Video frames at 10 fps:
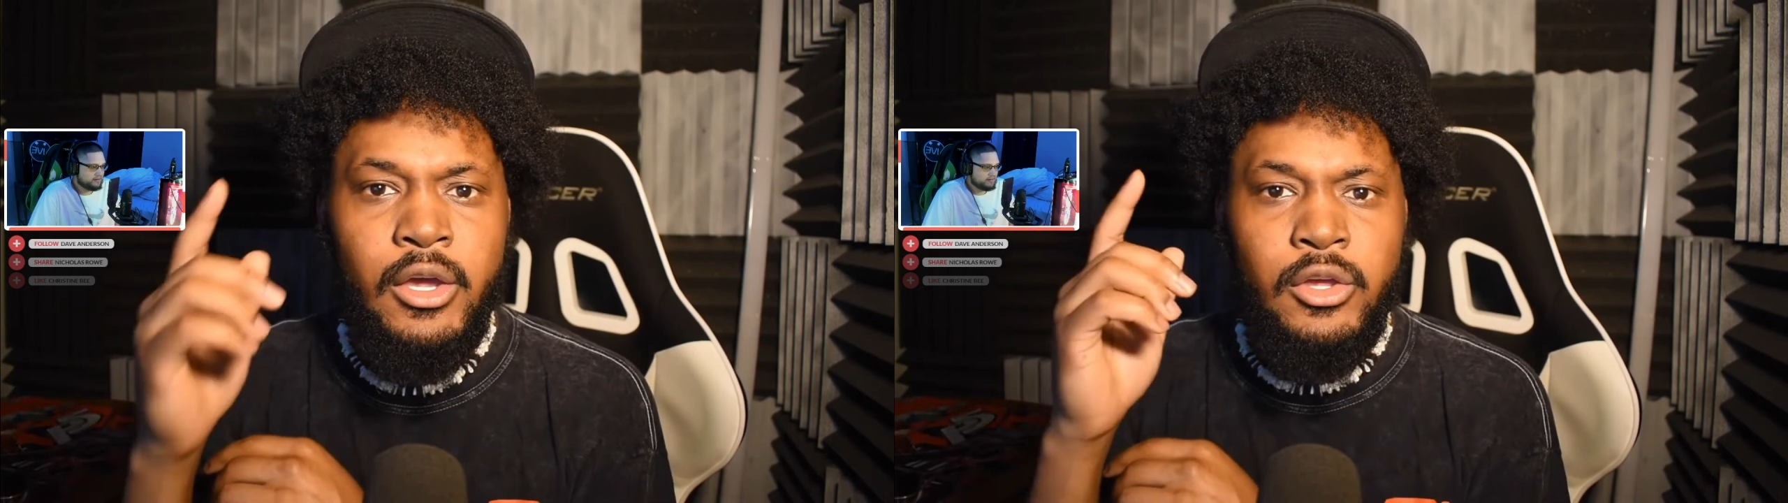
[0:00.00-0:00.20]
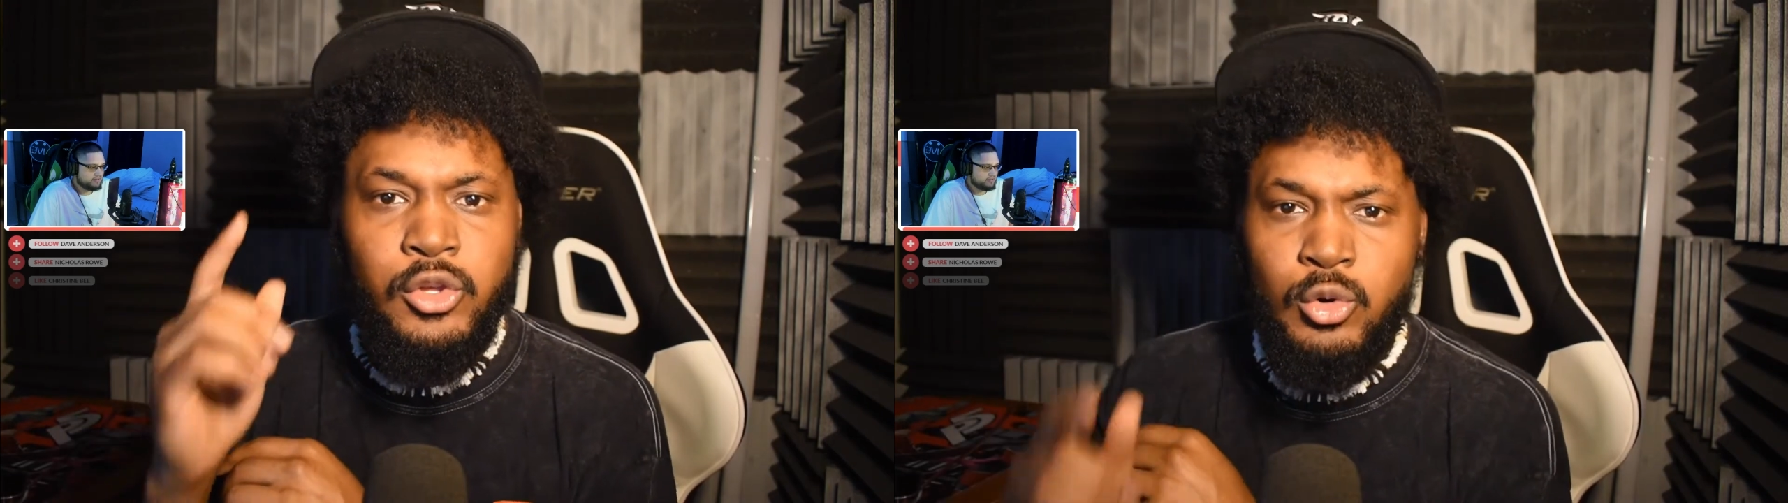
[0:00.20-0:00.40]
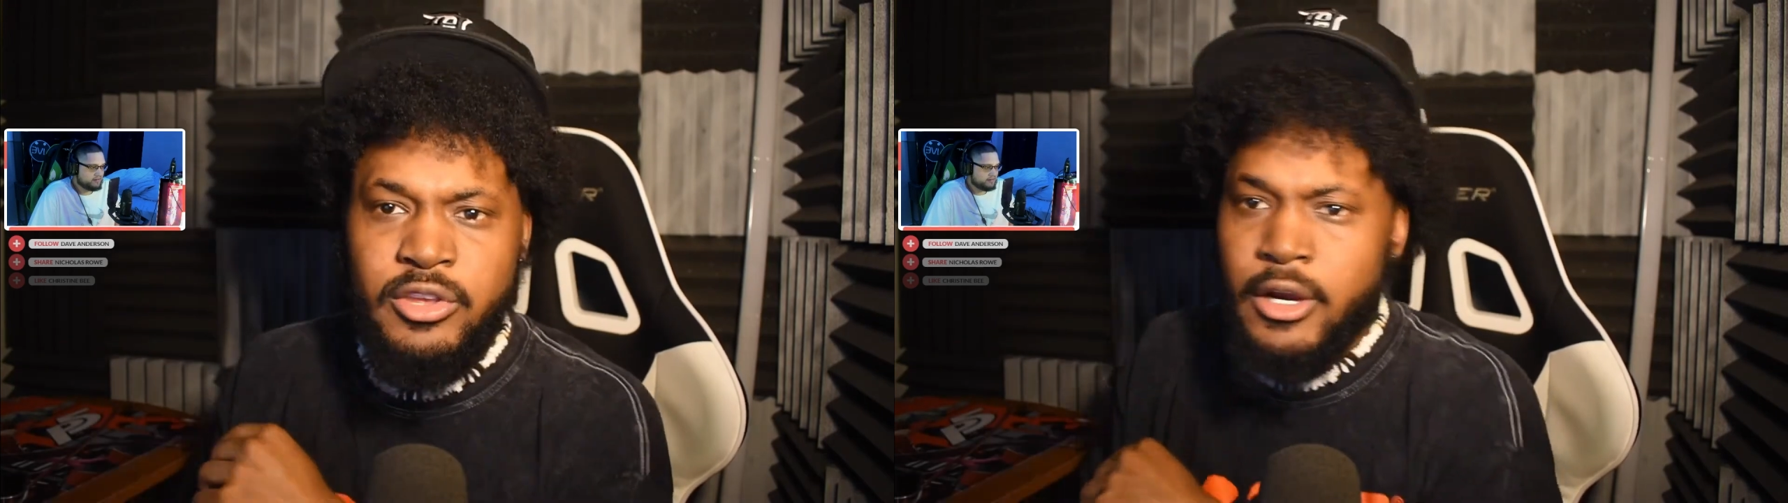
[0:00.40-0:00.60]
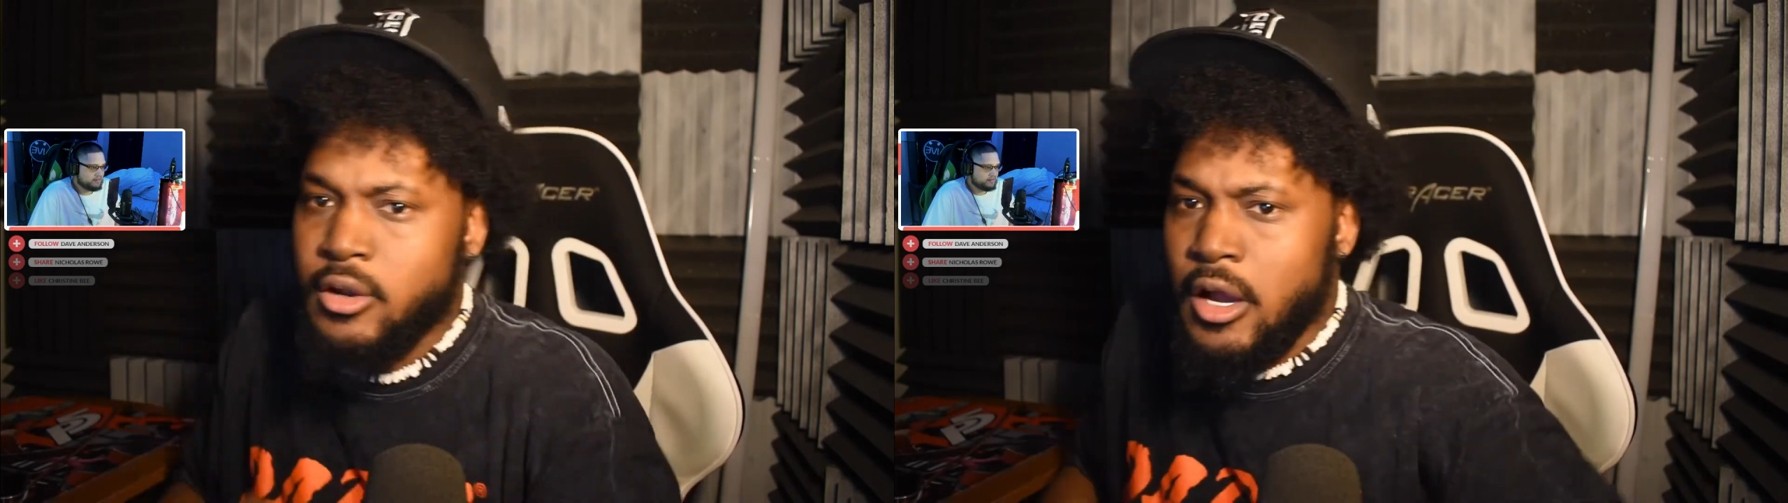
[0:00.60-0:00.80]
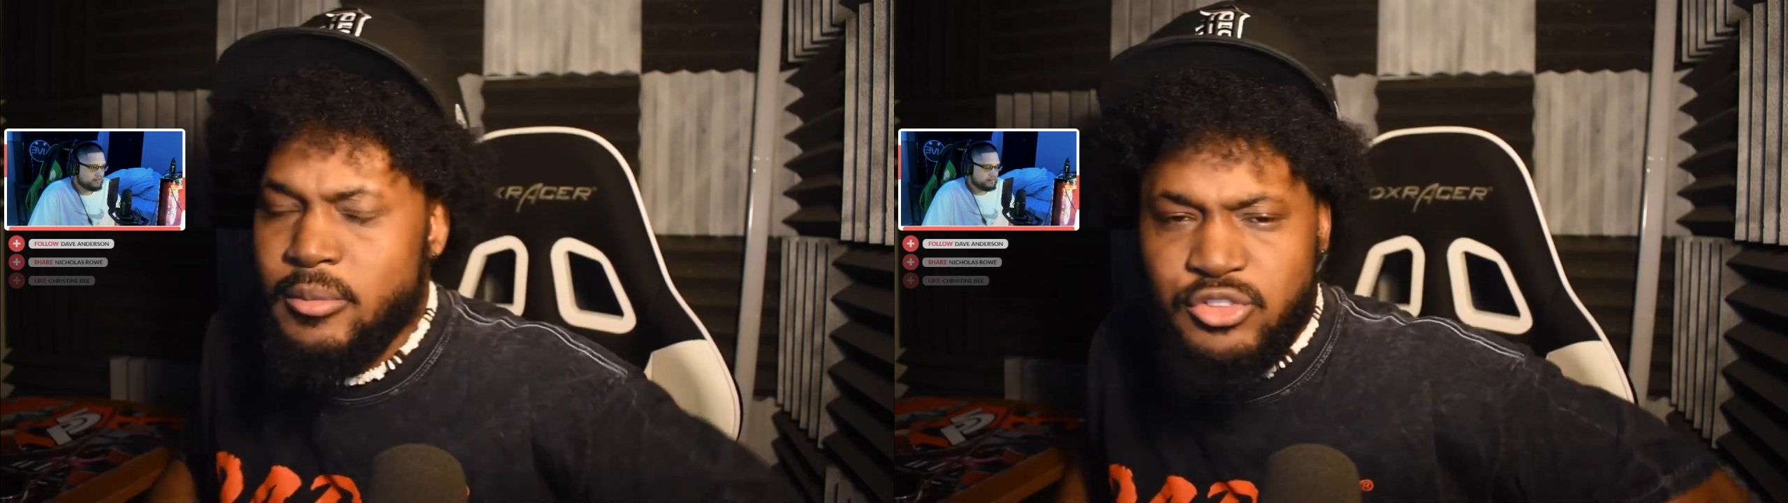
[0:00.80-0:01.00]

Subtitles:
here comes